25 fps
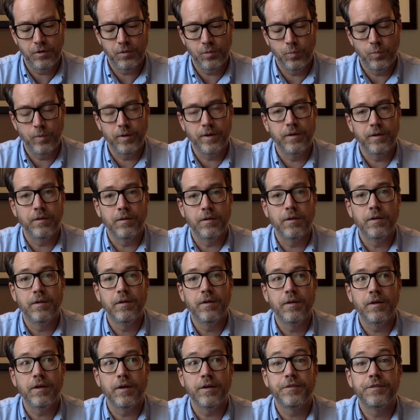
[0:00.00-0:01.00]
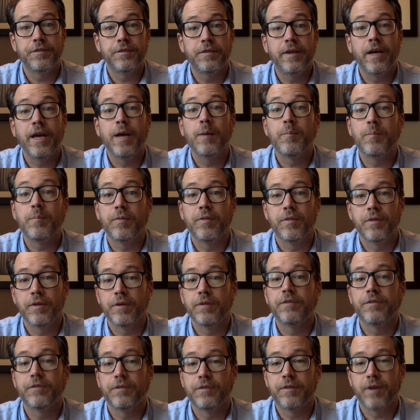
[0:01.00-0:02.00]
will escape
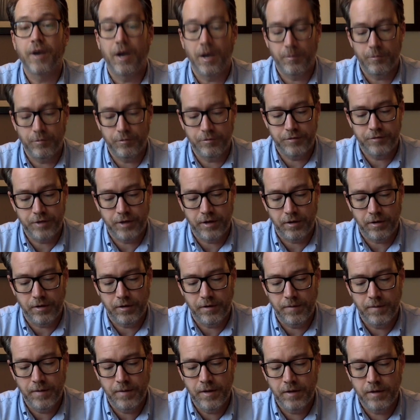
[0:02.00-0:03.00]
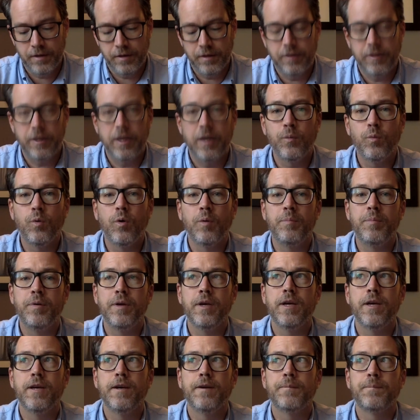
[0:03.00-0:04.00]
this time of terror, that they will
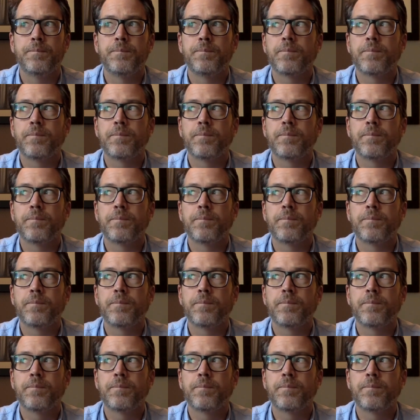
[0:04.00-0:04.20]
be